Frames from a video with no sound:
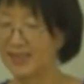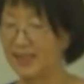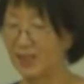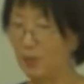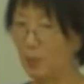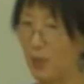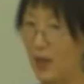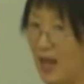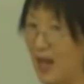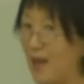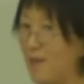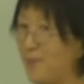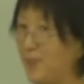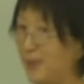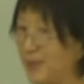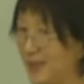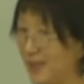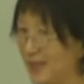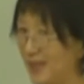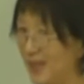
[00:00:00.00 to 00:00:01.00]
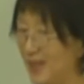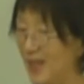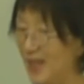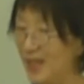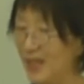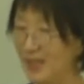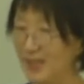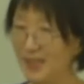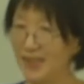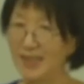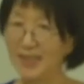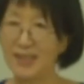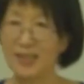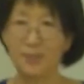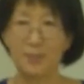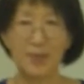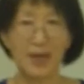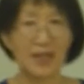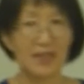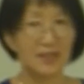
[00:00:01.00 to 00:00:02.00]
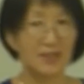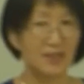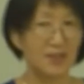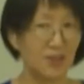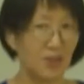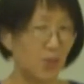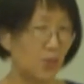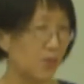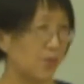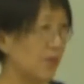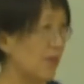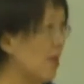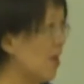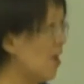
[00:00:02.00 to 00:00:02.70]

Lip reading: So what happened? This is a milestone